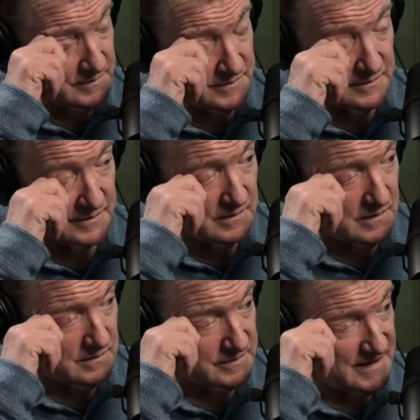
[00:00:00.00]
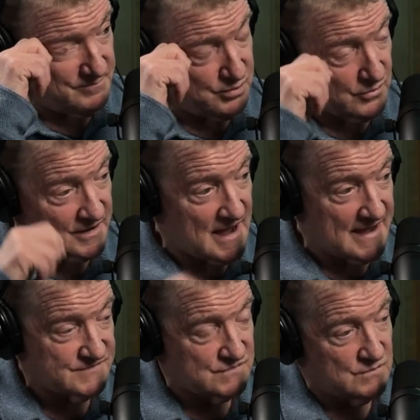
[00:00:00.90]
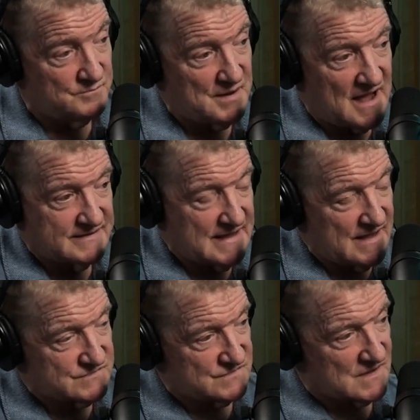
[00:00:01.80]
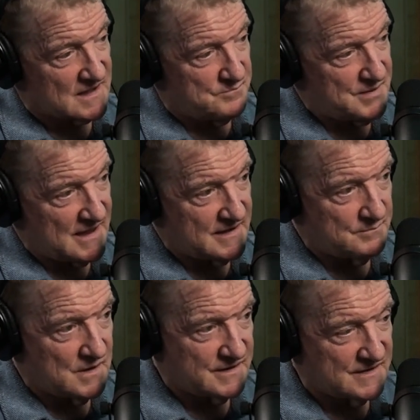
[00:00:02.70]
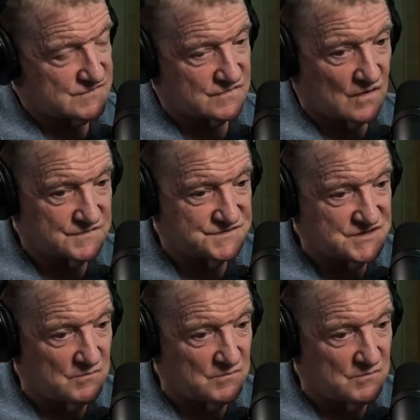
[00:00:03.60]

You know, like, oh, look at that poor guy. He's doing a podcast. He's not getting paid any money. He has to talk to Joe